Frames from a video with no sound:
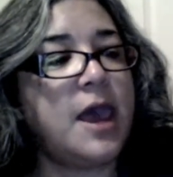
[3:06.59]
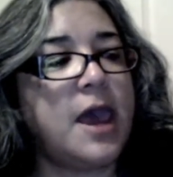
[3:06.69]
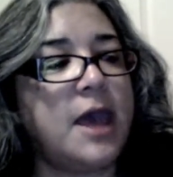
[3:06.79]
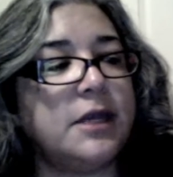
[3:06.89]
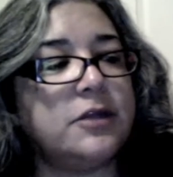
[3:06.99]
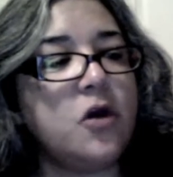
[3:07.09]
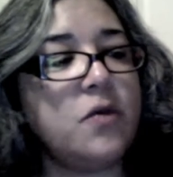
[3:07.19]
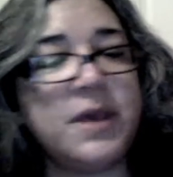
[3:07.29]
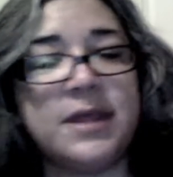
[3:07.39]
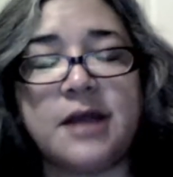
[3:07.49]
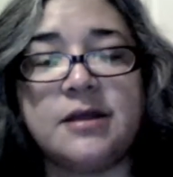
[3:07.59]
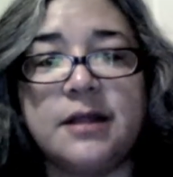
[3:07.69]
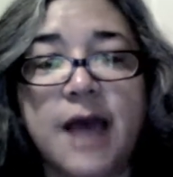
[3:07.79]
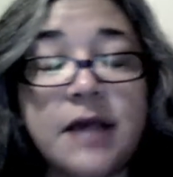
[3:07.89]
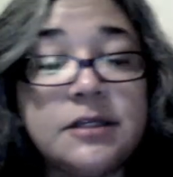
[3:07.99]
And he told me that the
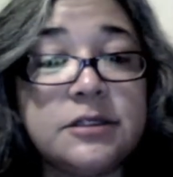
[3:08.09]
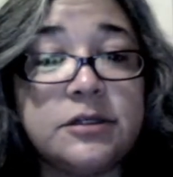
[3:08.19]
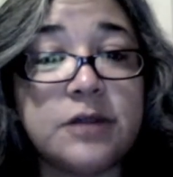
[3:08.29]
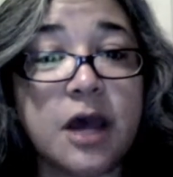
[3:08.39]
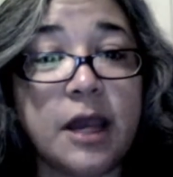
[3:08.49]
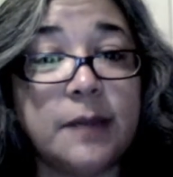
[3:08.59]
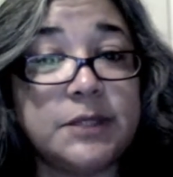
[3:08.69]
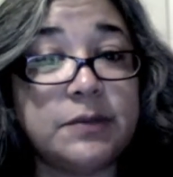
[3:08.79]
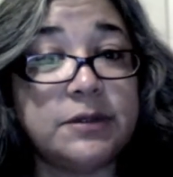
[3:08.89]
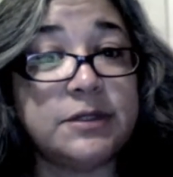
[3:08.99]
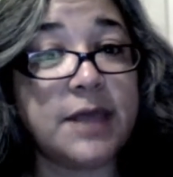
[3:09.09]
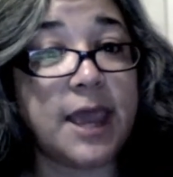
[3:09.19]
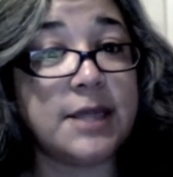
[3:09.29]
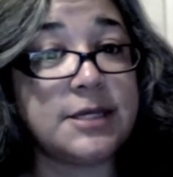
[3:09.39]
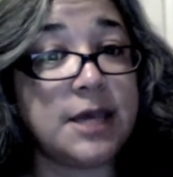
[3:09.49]
last two times he went to the
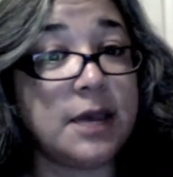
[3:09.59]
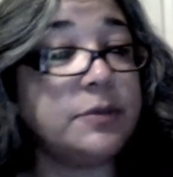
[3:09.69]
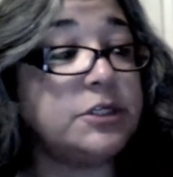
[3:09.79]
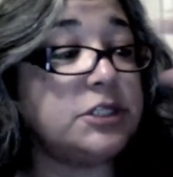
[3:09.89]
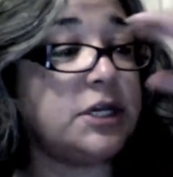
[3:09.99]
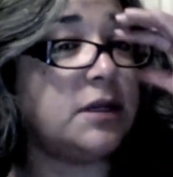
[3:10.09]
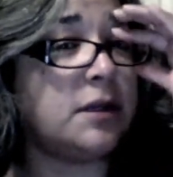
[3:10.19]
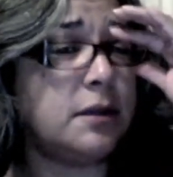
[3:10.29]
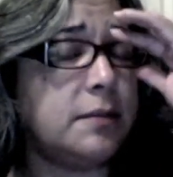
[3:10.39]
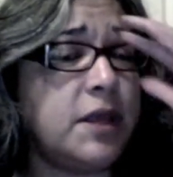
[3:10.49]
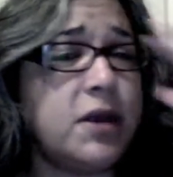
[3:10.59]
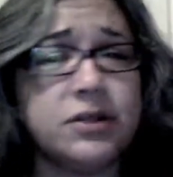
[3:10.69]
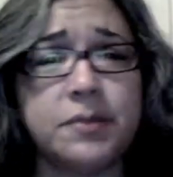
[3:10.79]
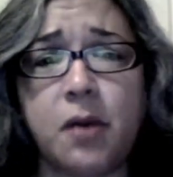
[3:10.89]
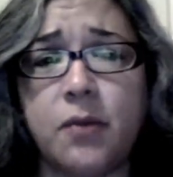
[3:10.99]
ATM machine, he goes
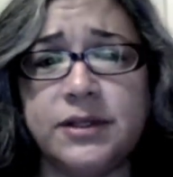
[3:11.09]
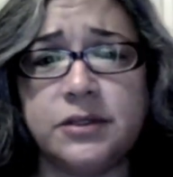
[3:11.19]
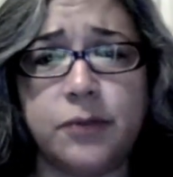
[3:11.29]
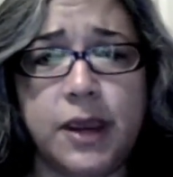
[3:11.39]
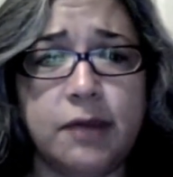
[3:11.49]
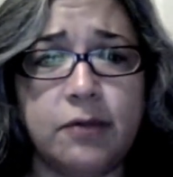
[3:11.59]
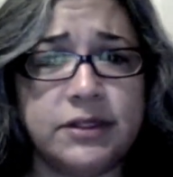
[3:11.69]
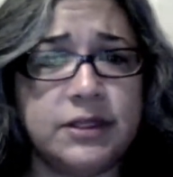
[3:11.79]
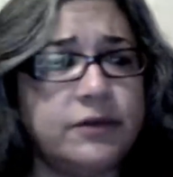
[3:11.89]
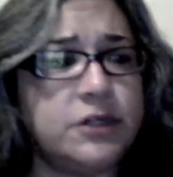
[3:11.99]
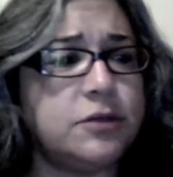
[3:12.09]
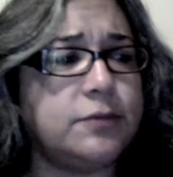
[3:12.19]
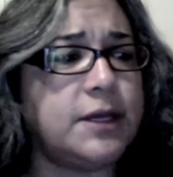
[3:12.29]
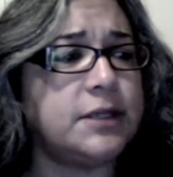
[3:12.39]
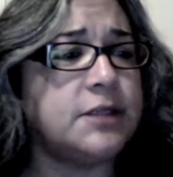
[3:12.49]
about once a week, once every 2
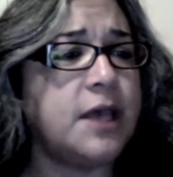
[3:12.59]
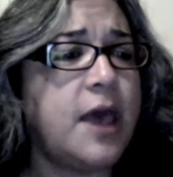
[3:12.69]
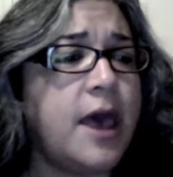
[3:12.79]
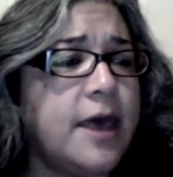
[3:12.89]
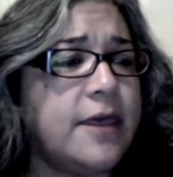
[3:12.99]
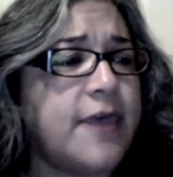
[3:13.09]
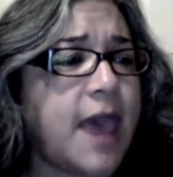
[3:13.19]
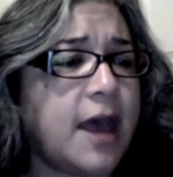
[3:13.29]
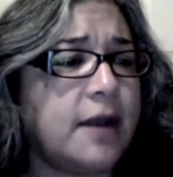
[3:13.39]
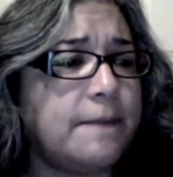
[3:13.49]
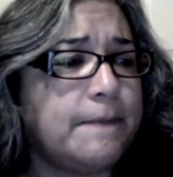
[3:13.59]
weeks, that